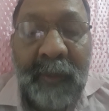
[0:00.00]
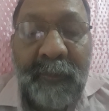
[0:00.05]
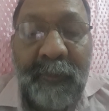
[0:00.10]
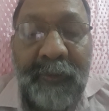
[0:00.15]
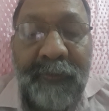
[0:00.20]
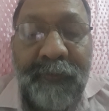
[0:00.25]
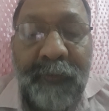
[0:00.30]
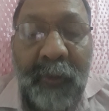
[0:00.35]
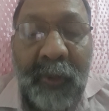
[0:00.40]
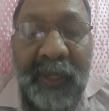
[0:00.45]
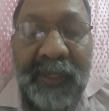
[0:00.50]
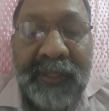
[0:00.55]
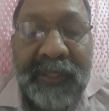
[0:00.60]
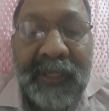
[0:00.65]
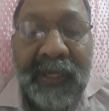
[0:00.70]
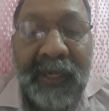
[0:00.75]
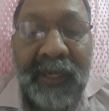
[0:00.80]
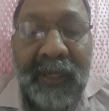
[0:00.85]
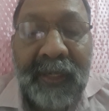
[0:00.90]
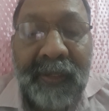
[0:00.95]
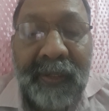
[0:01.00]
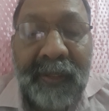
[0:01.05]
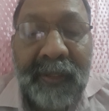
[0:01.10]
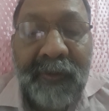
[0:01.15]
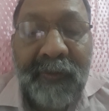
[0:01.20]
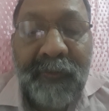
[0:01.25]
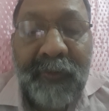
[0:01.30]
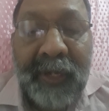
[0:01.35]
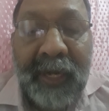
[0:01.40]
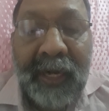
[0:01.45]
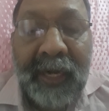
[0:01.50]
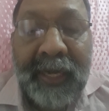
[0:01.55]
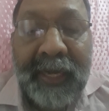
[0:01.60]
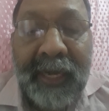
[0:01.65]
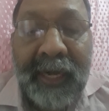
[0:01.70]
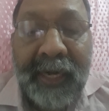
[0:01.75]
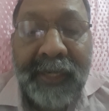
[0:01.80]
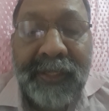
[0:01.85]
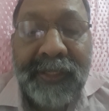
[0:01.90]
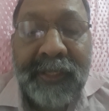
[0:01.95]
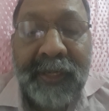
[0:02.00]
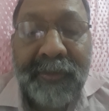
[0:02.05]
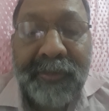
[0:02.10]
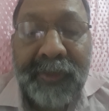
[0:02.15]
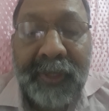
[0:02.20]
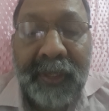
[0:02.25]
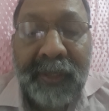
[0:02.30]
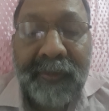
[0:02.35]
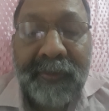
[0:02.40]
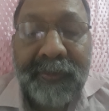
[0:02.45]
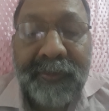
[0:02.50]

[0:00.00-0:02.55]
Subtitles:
Before listening, we are hearing something.